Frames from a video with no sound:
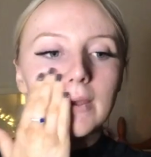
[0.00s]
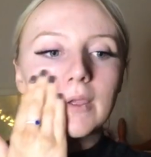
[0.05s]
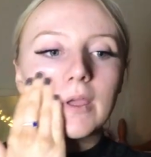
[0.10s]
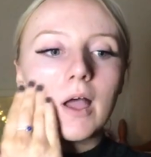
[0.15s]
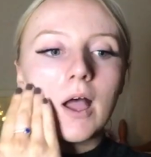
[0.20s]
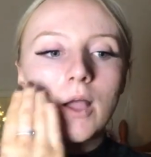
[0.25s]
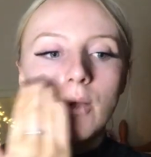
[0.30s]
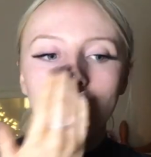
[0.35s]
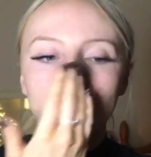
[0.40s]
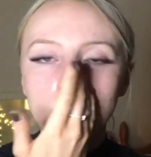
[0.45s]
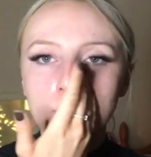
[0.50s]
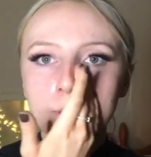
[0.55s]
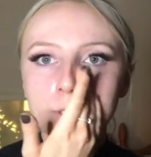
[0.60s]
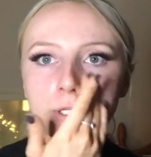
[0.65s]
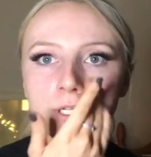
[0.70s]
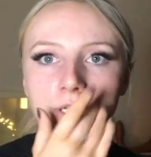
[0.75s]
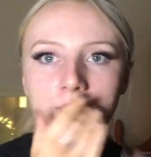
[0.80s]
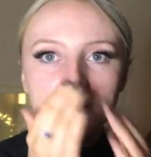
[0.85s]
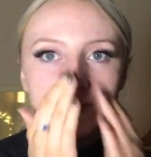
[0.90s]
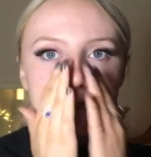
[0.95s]
I wouldn't
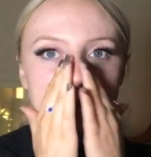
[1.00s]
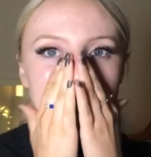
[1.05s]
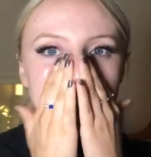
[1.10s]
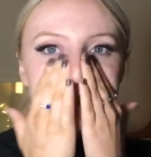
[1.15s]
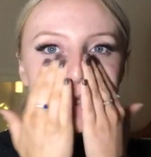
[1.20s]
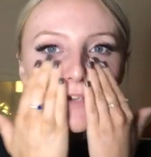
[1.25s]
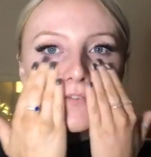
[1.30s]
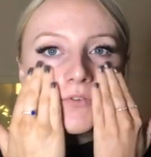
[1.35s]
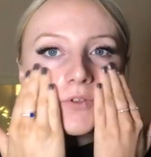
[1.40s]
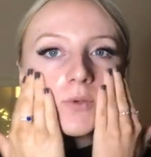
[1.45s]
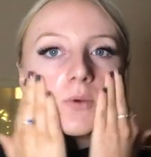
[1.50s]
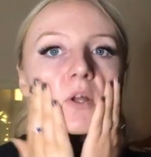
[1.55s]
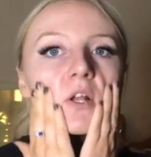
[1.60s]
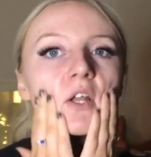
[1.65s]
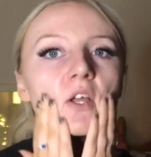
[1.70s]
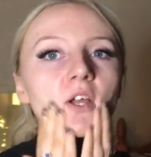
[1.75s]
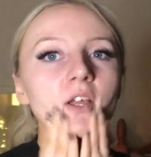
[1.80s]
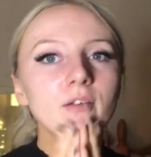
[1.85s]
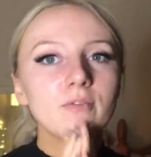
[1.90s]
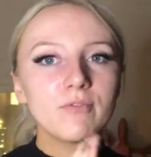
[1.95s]
use this if you are
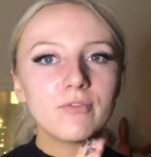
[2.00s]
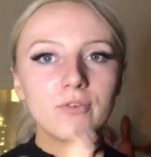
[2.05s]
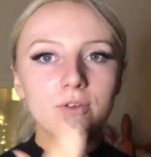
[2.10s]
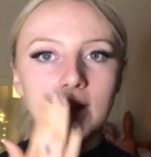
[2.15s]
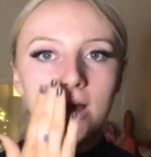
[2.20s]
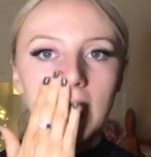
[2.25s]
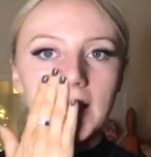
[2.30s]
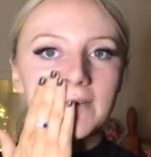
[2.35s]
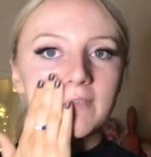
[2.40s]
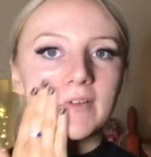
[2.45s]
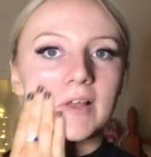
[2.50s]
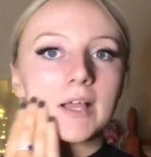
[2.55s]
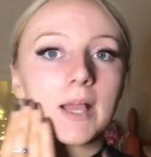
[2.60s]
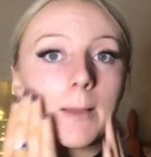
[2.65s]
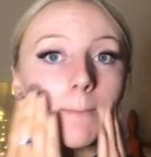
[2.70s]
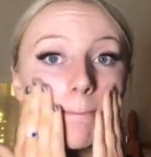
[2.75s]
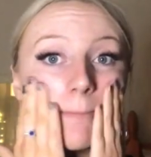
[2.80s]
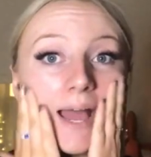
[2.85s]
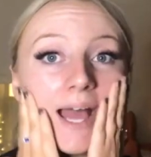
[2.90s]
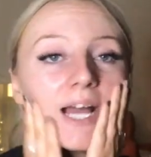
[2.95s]
looking for kind of like a
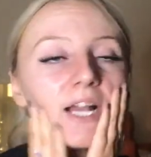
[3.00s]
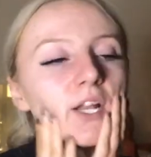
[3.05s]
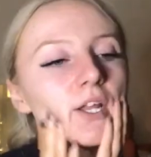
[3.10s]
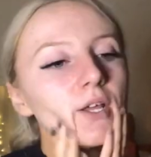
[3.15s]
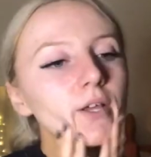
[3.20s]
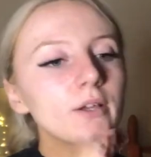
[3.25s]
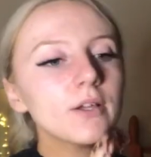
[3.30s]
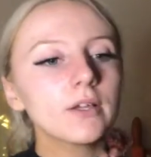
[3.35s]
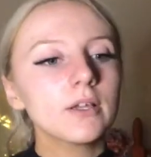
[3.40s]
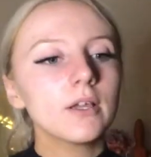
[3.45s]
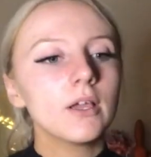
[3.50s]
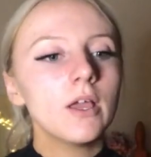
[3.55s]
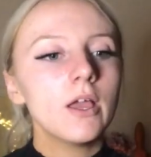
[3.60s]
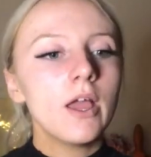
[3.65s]
matte look.